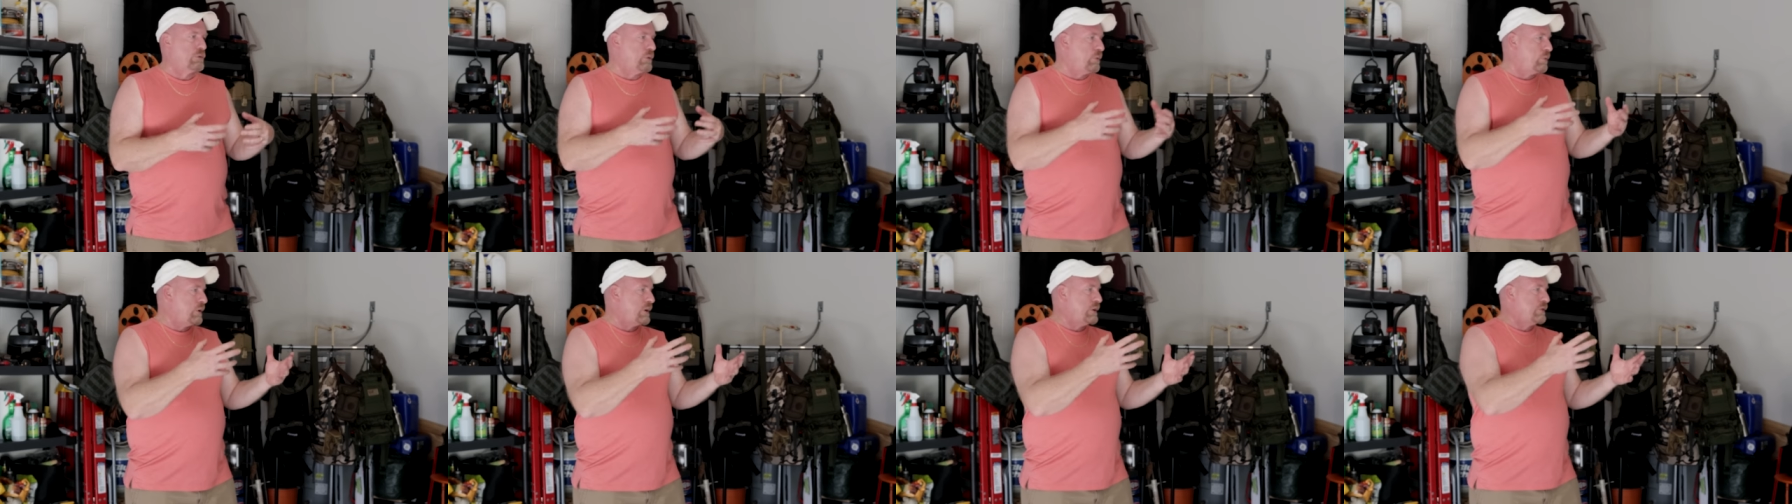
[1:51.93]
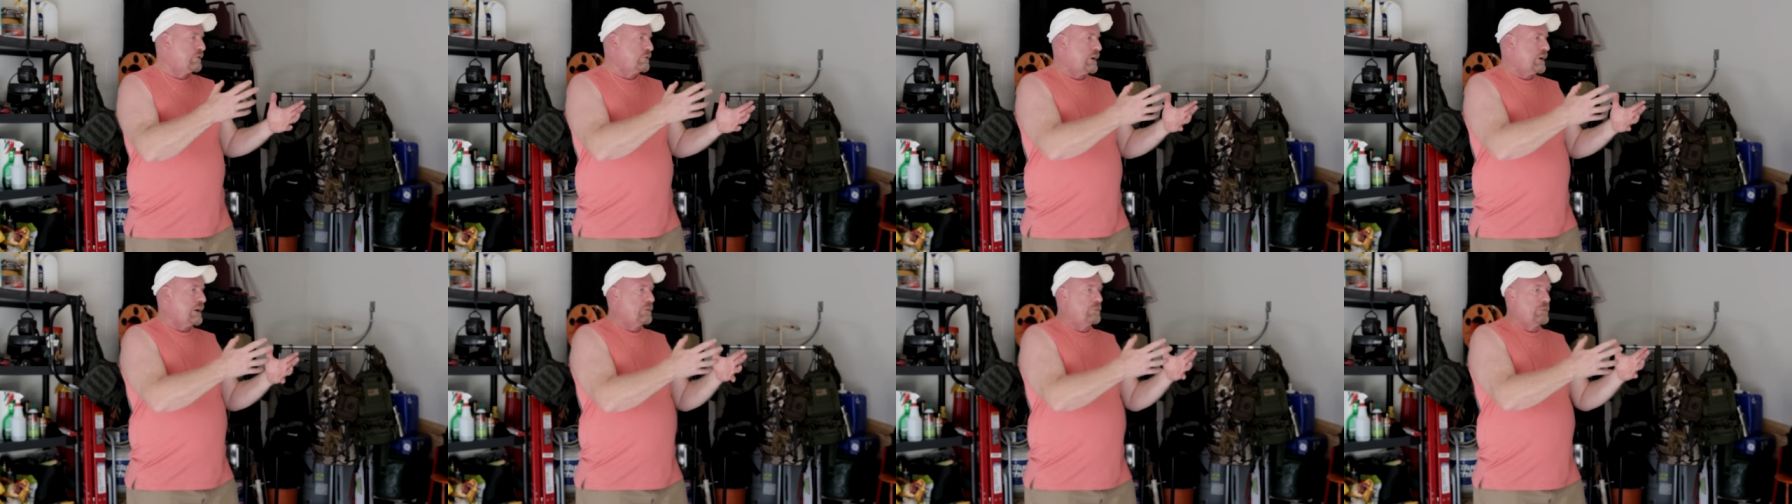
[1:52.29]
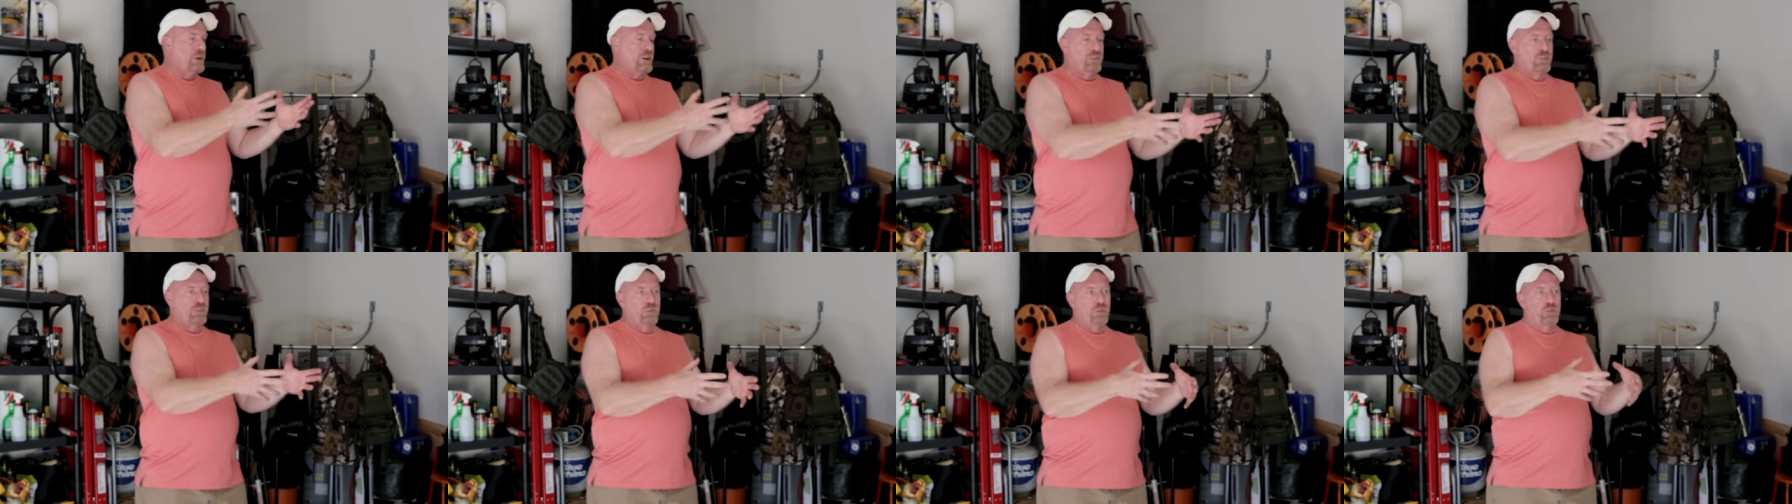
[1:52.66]
We want to try to
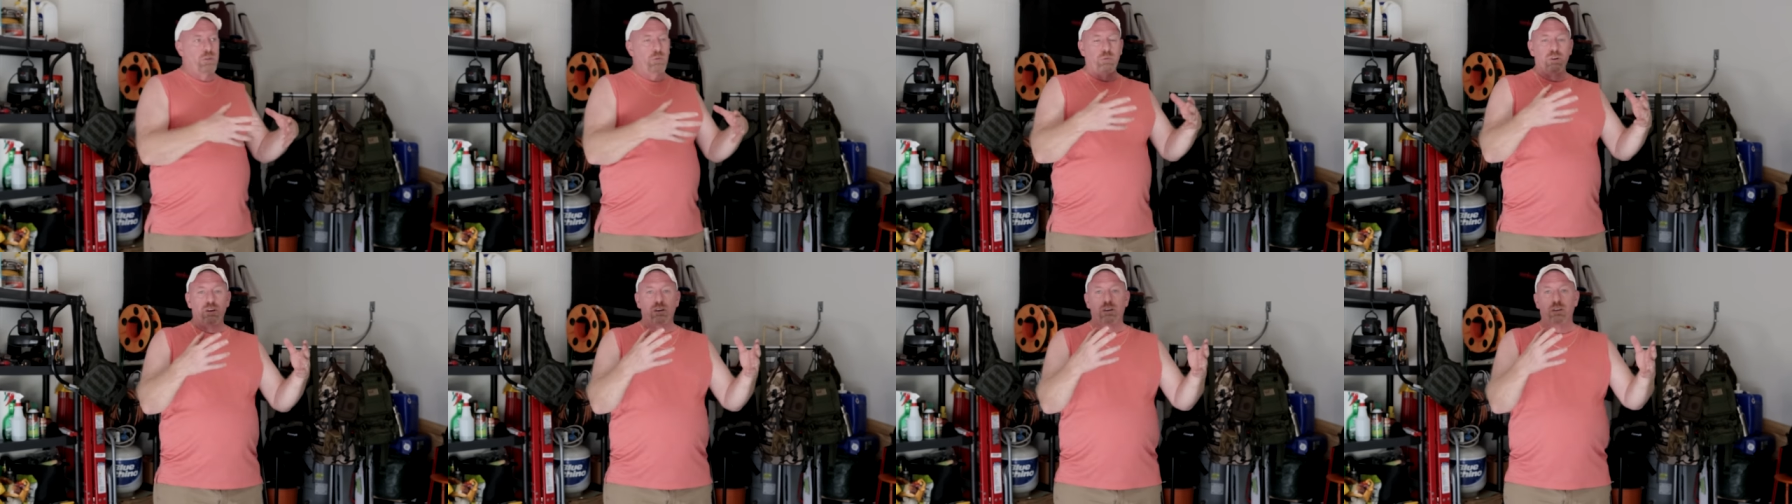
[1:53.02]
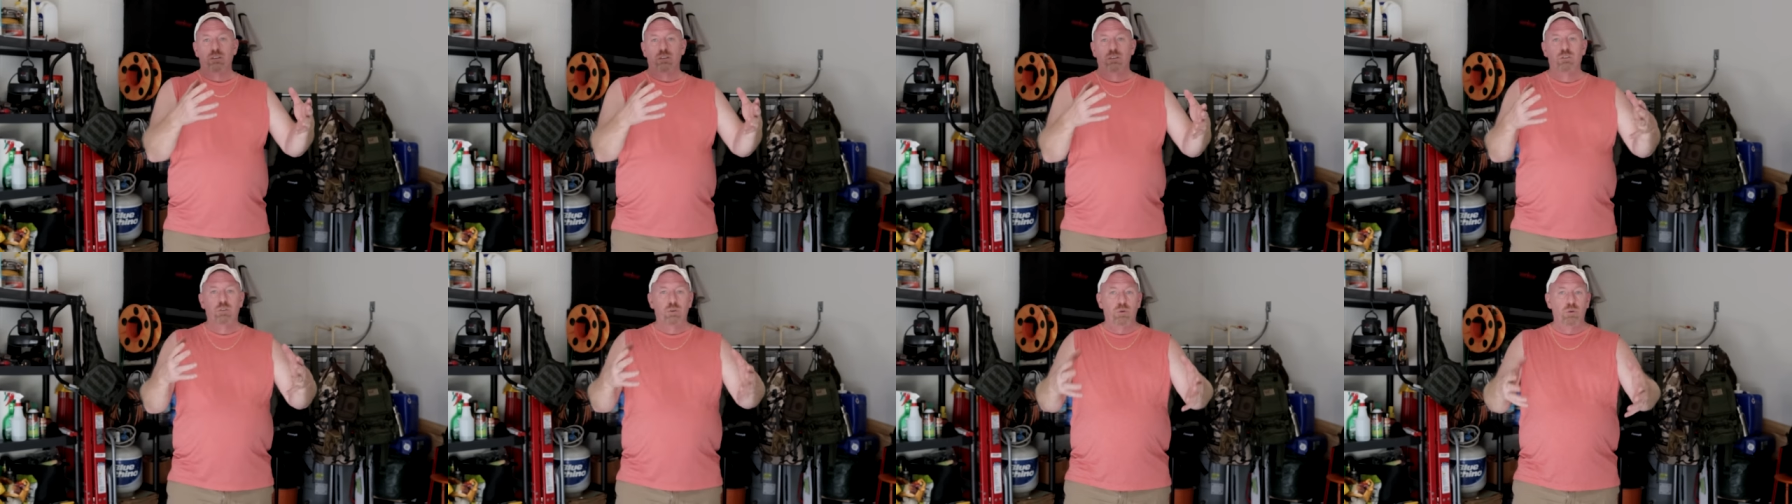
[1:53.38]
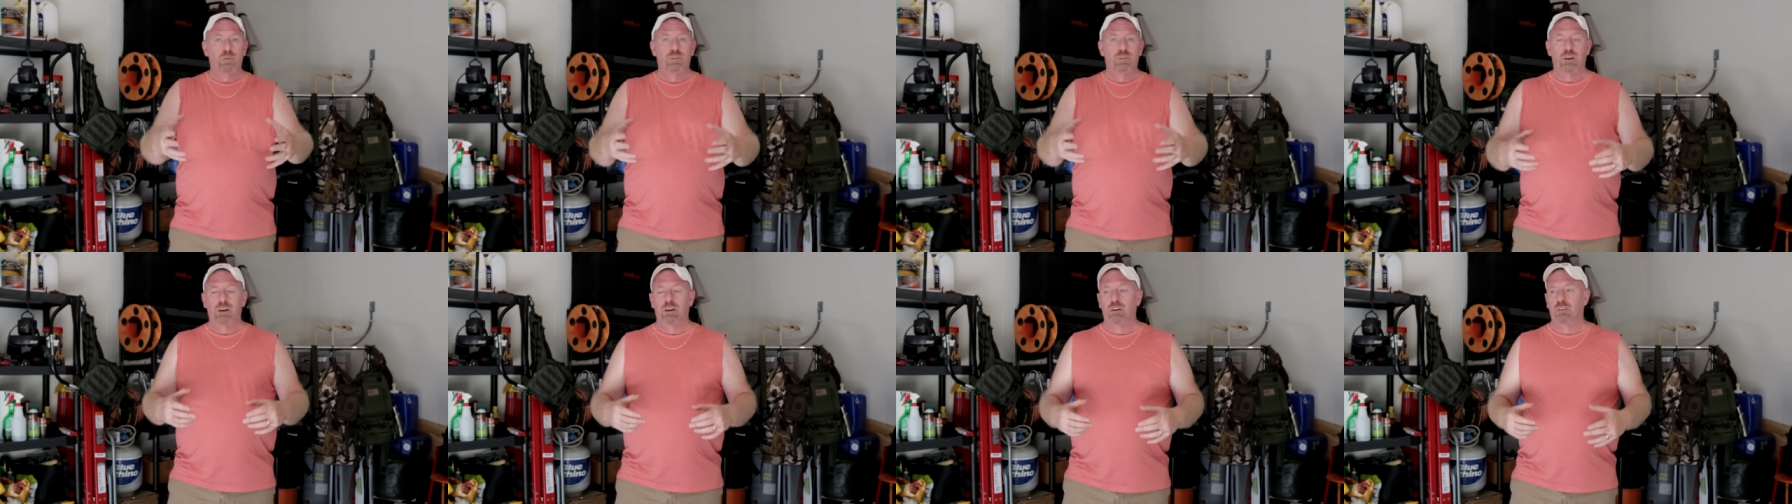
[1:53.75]
make sure that we can do
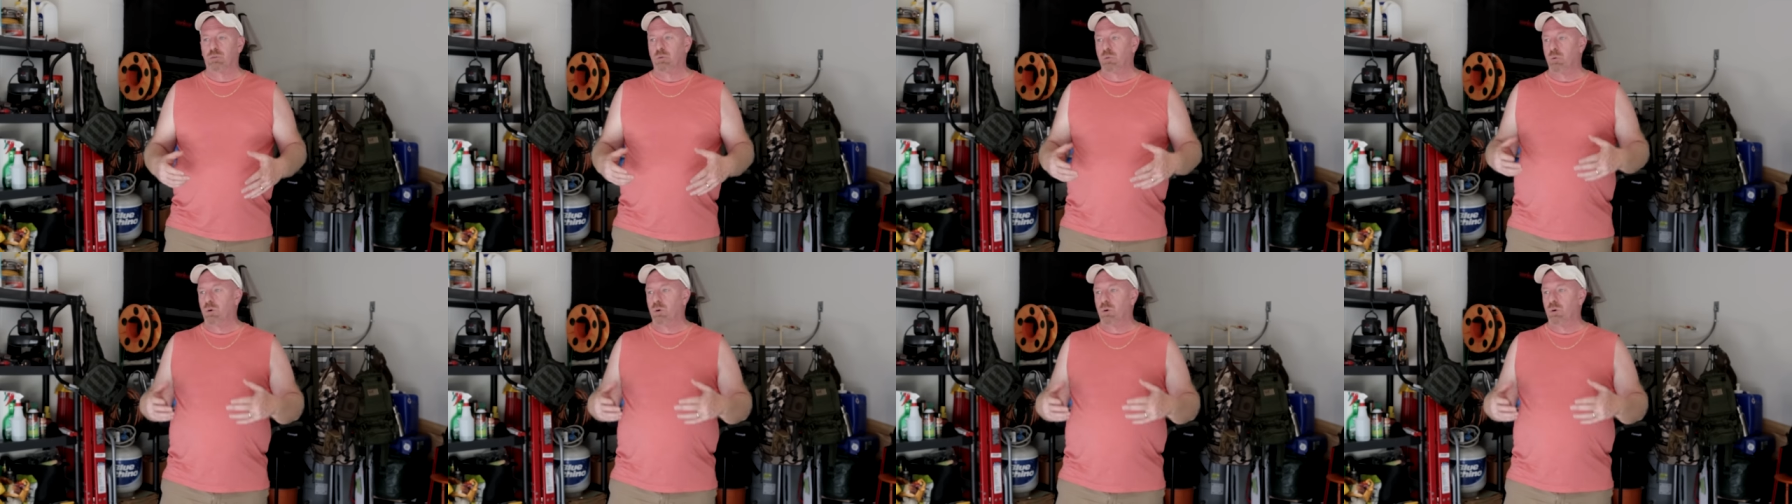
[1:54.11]
things.